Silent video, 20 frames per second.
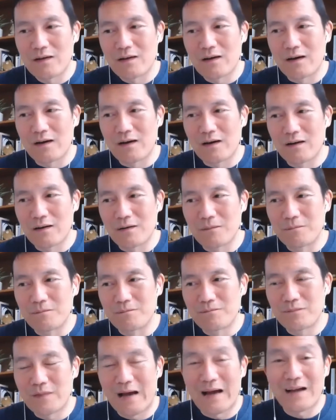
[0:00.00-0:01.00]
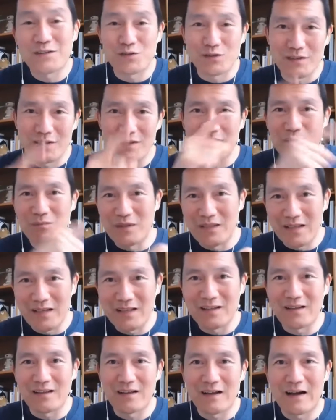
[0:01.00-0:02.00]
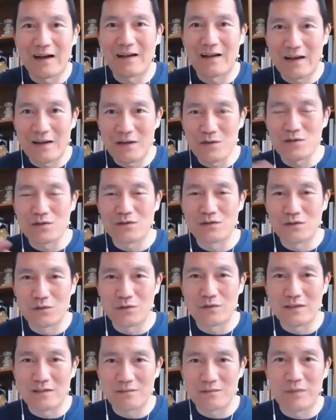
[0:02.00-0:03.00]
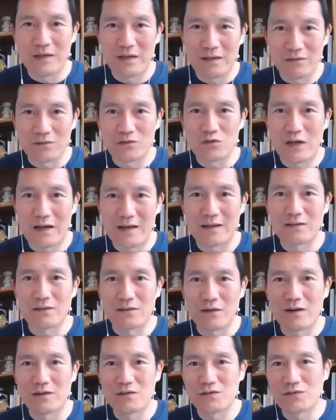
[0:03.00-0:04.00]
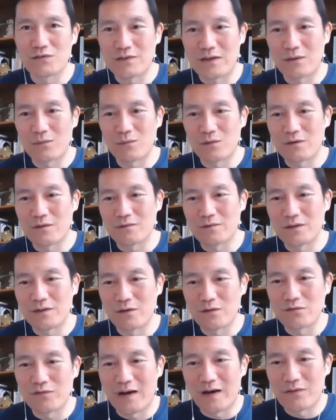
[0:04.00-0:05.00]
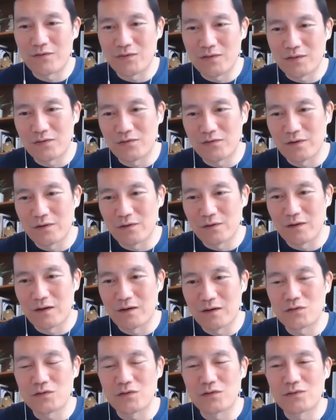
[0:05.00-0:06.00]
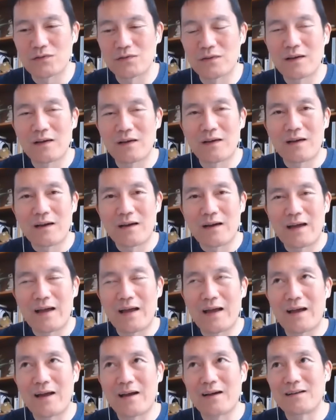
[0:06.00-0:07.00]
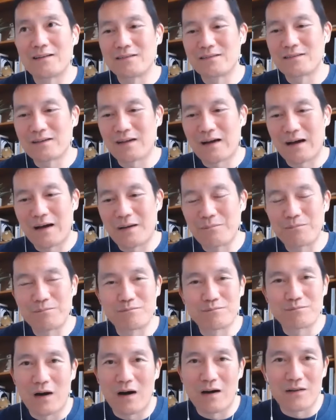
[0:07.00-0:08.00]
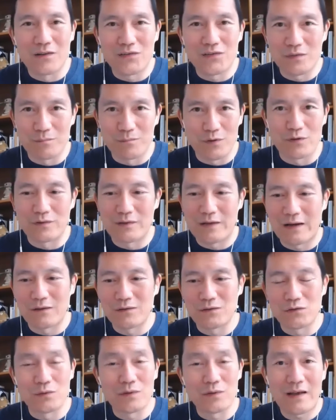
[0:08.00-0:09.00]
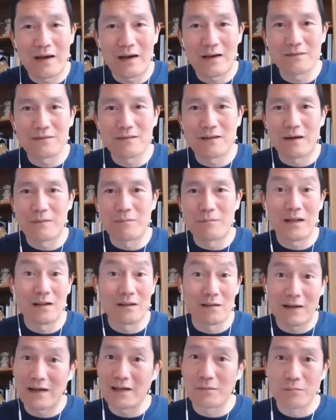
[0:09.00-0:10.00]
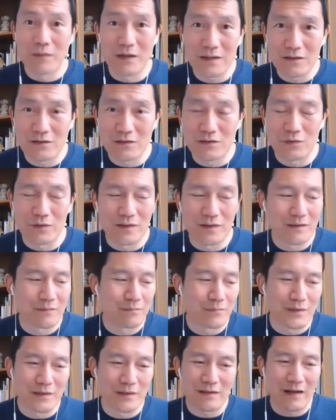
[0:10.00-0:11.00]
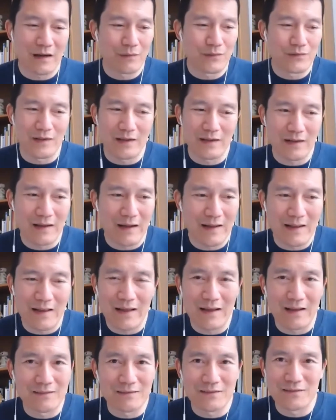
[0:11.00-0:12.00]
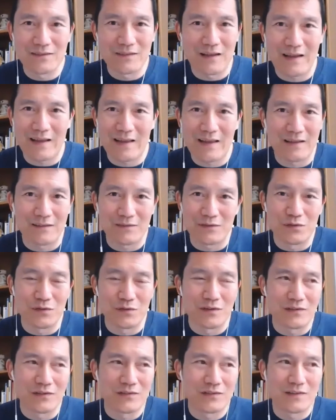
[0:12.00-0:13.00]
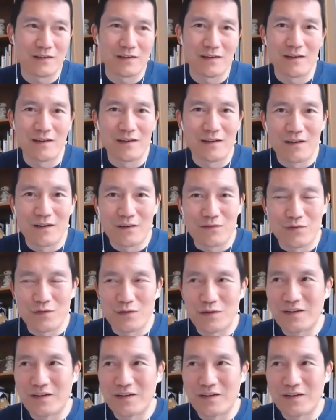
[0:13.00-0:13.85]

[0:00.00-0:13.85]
um, actually in the beginning I, I, used to do these big giant launches that were you know five six figure launches and i honestly burned out doing that i made a lot of money doing it but i was like i can't i can't do this for